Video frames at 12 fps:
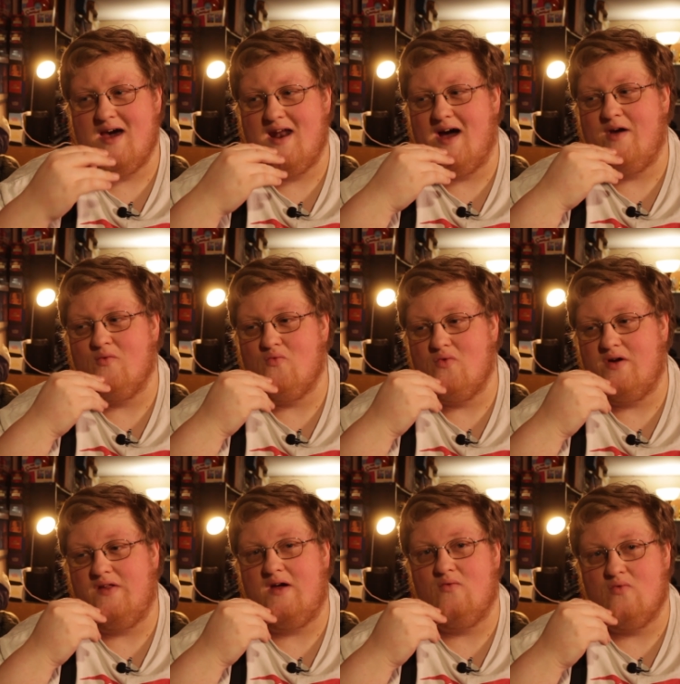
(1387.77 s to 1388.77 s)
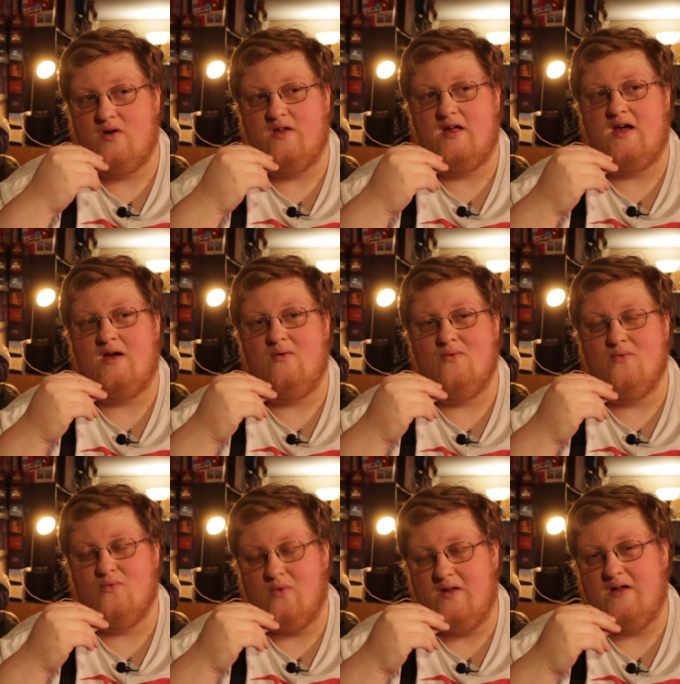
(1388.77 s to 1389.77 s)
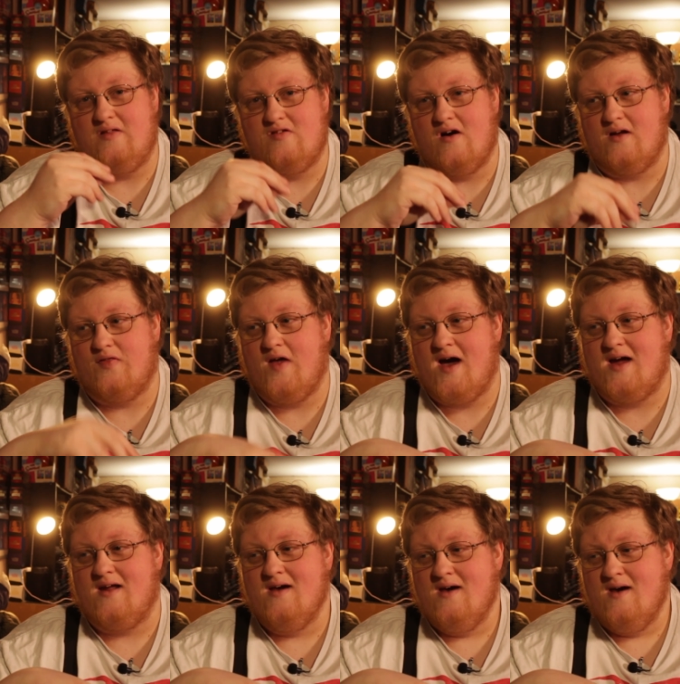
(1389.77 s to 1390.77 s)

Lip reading: and I really, really, really dug that.